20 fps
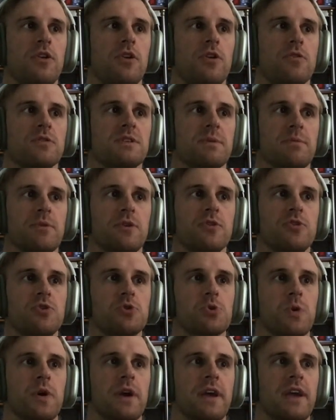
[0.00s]
someone could
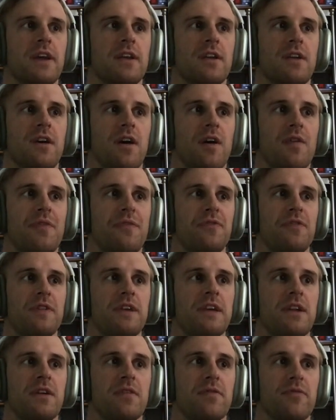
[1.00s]
train a
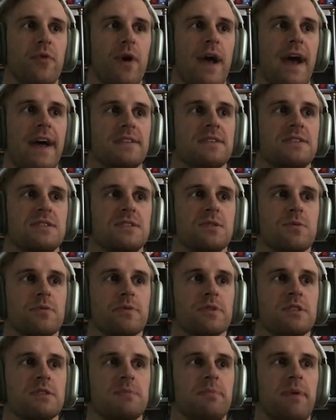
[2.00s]
fleet of rats to
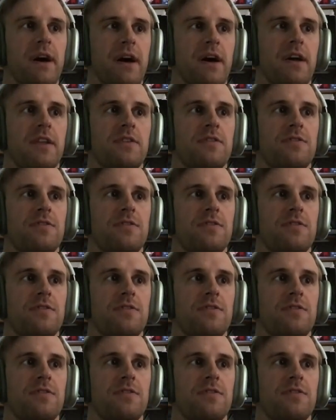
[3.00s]
respond